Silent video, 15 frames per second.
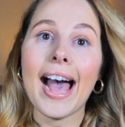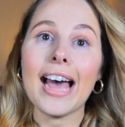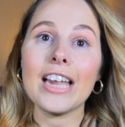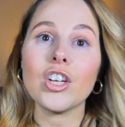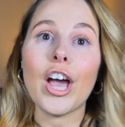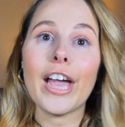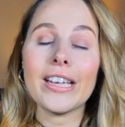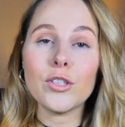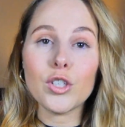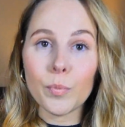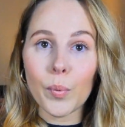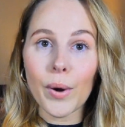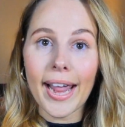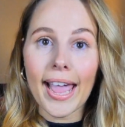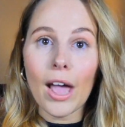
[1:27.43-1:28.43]
and I
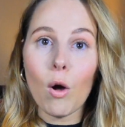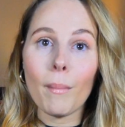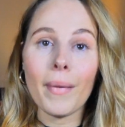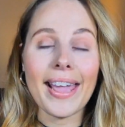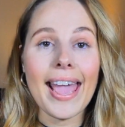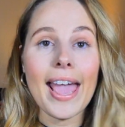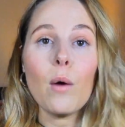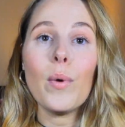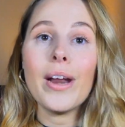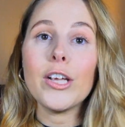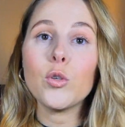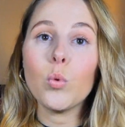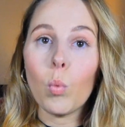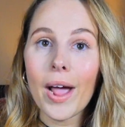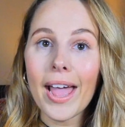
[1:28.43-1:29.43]
spray it on my hair when
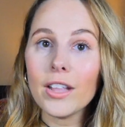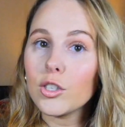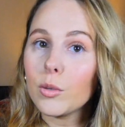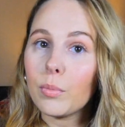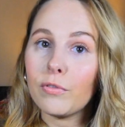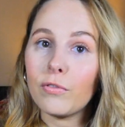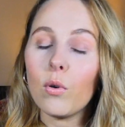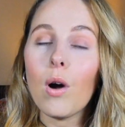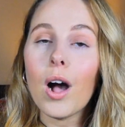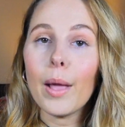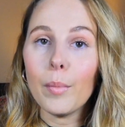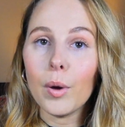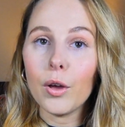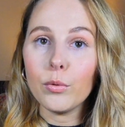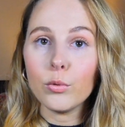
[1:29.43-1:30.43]
it's wet before I
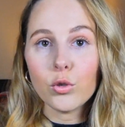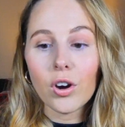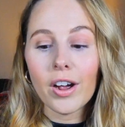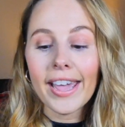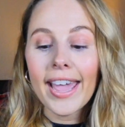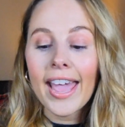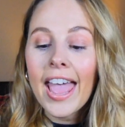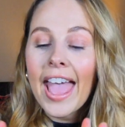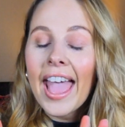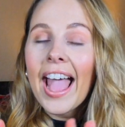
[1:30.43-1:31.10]
blow dry it.